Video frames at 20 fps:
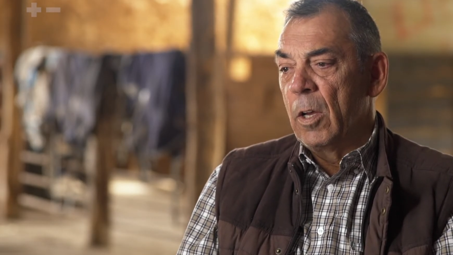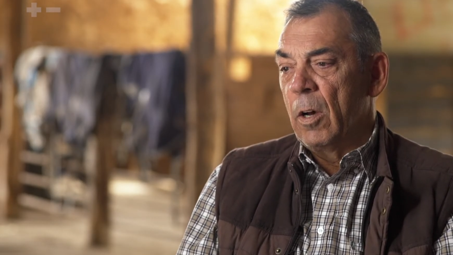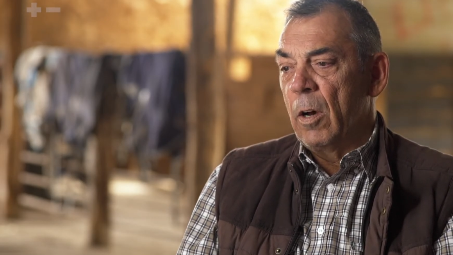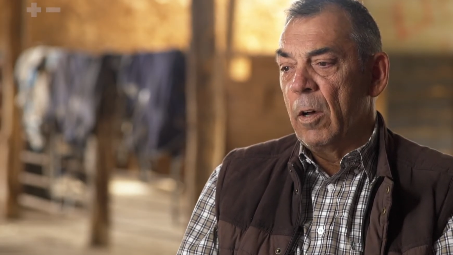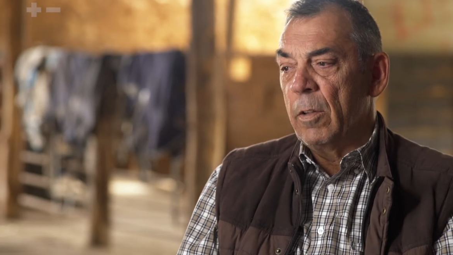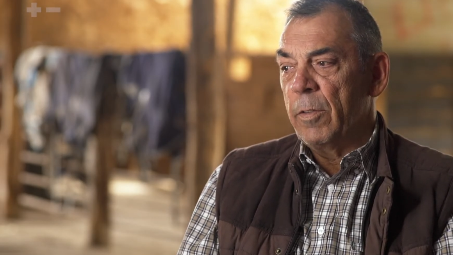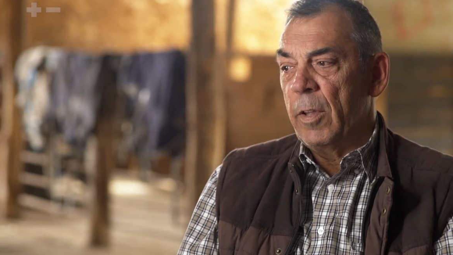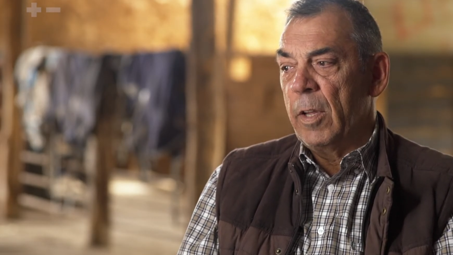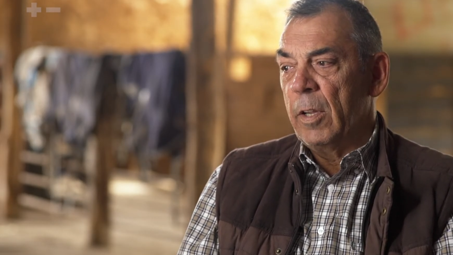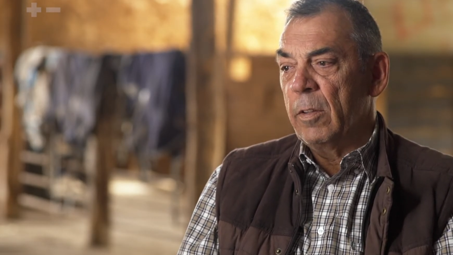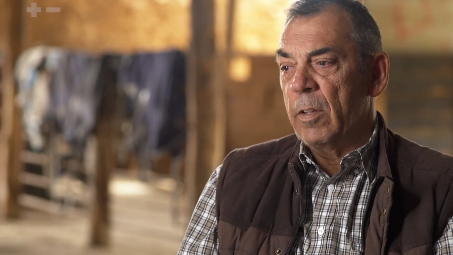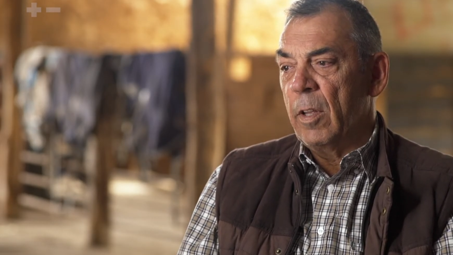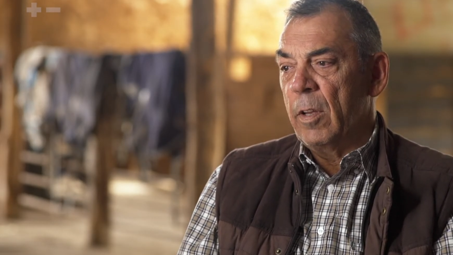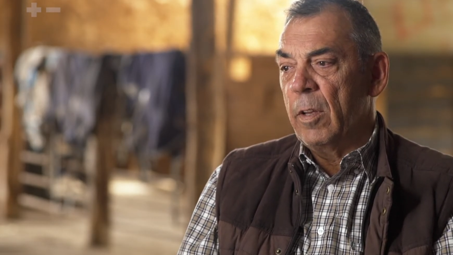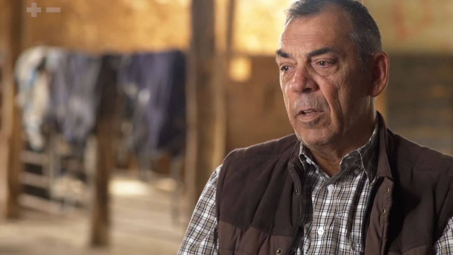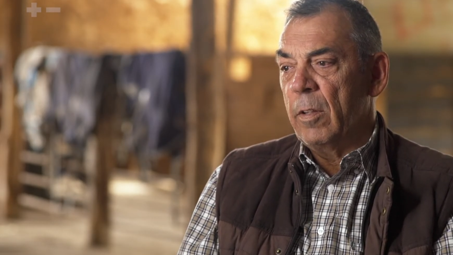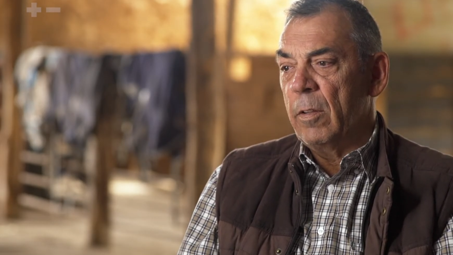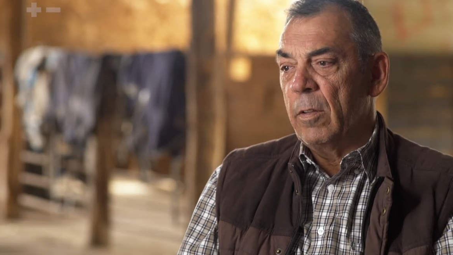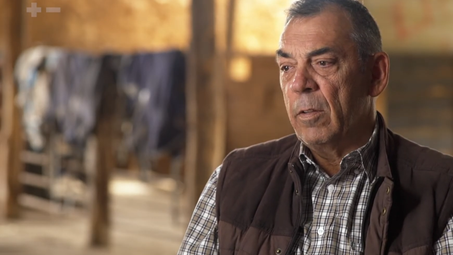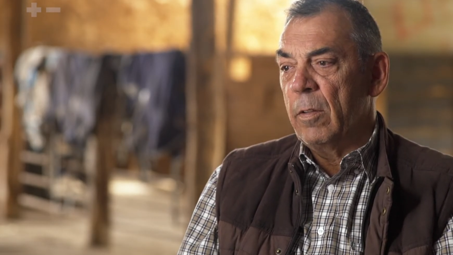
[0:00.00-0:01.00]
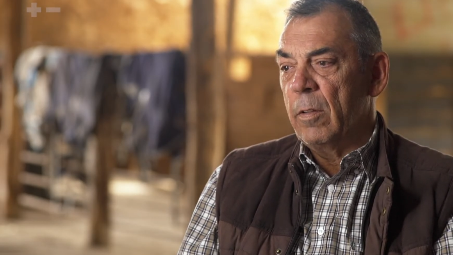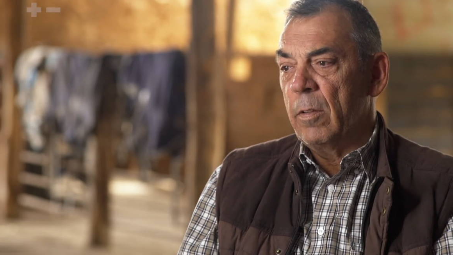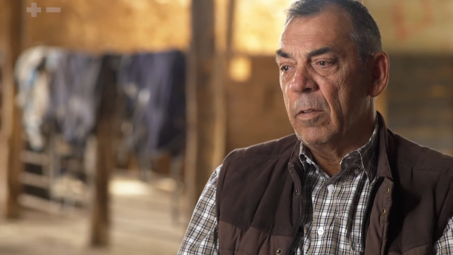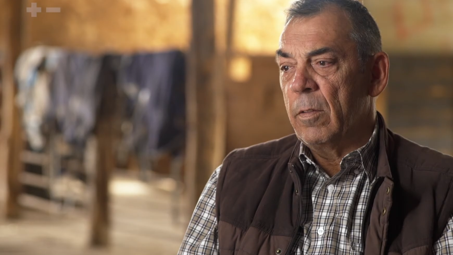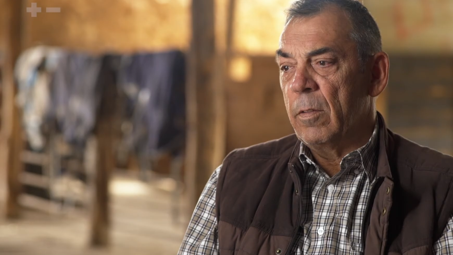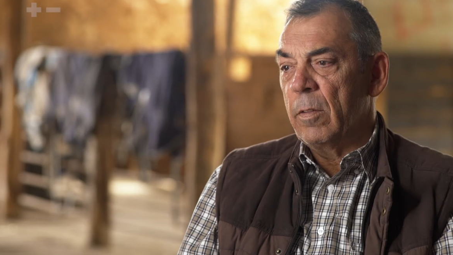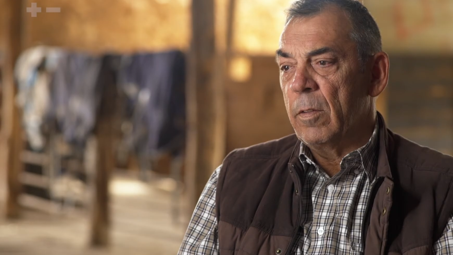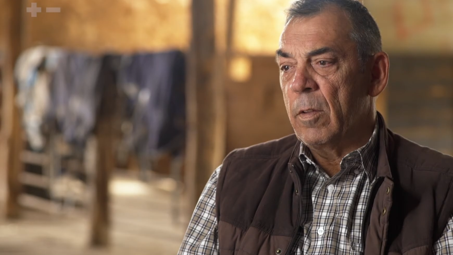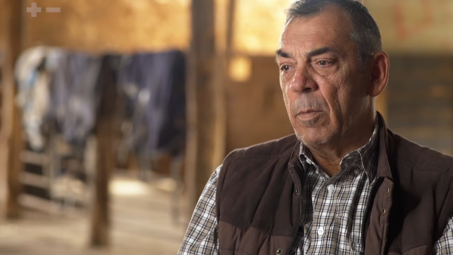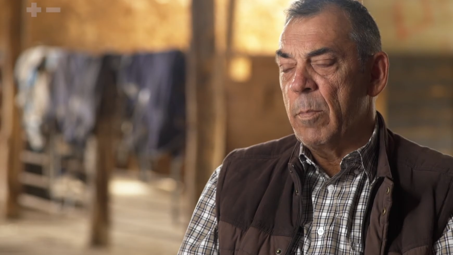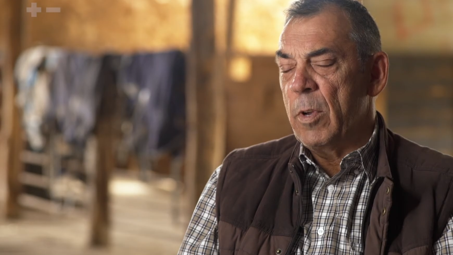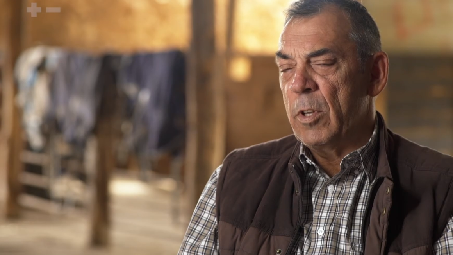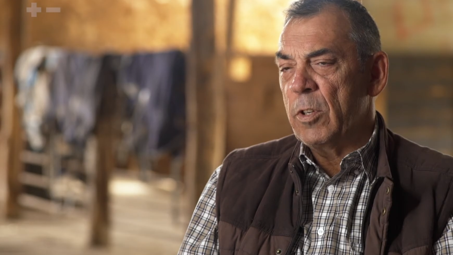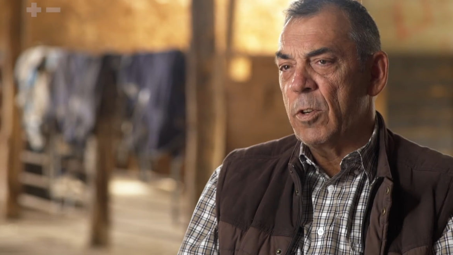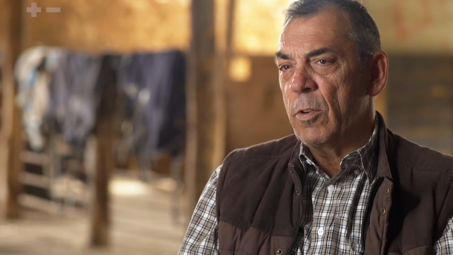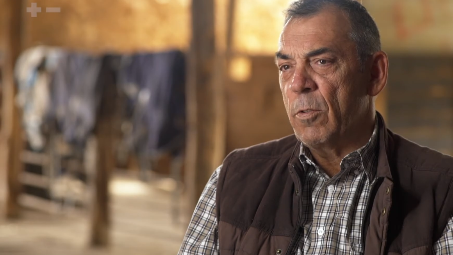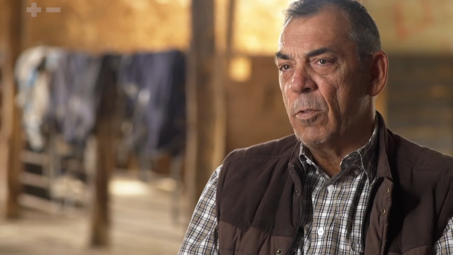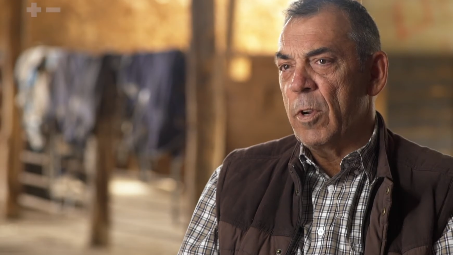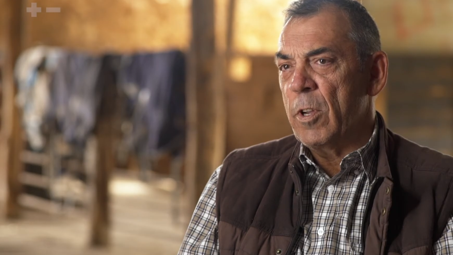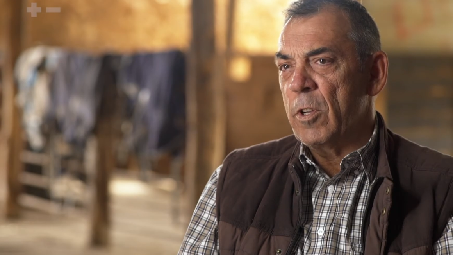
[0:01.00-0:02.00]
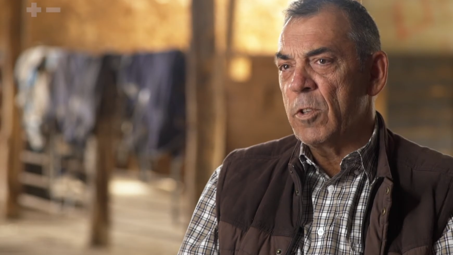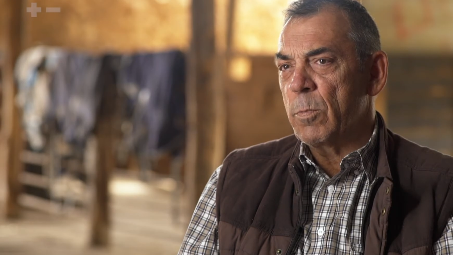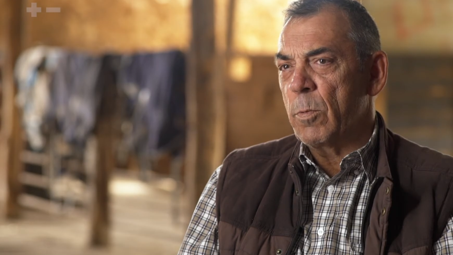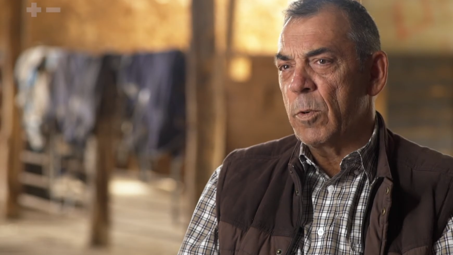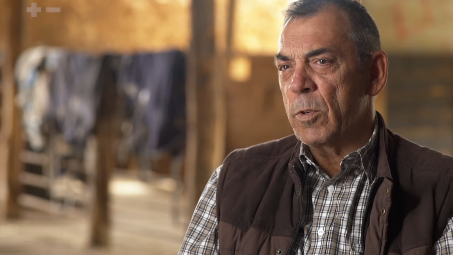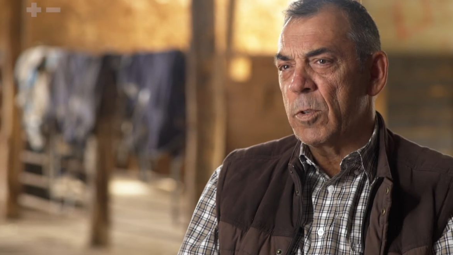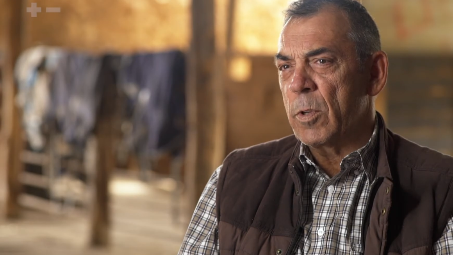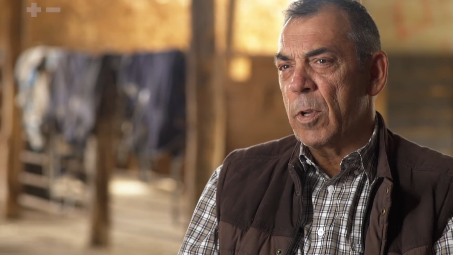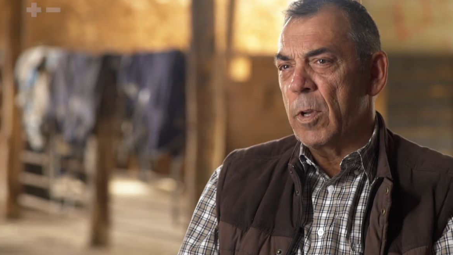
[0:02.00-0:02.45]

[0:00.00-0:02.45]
I think the missionaries was